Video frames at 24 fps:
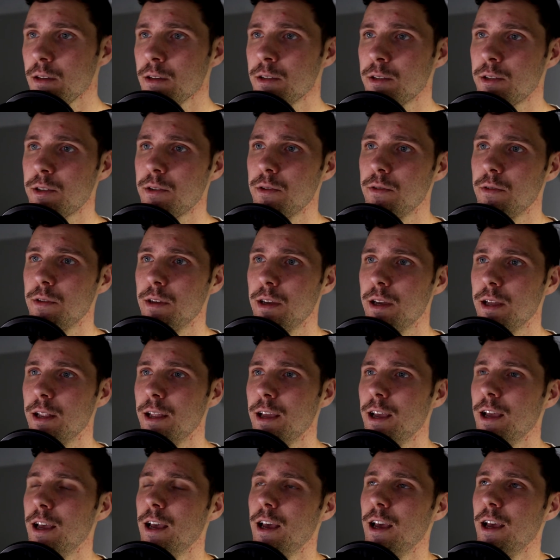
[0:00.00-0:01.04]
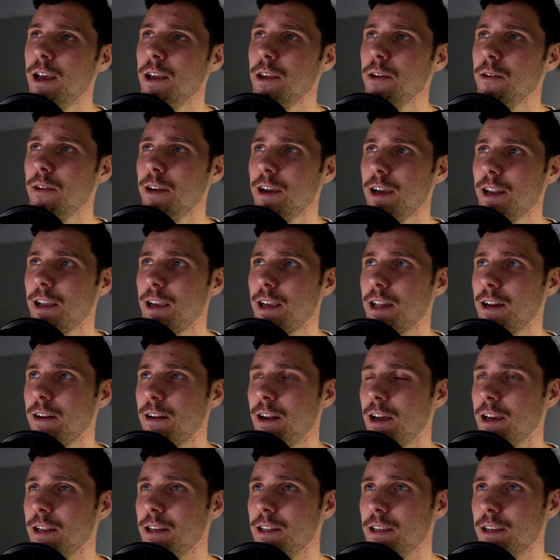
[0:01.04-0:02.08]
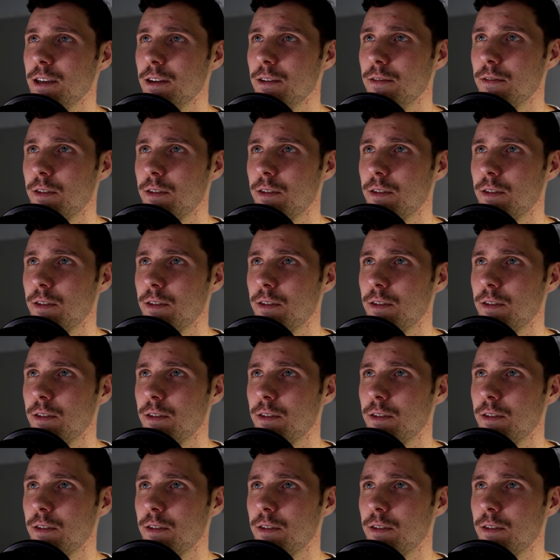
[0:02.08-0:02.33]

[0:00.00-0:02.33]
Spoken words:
so that you can kind of get an idea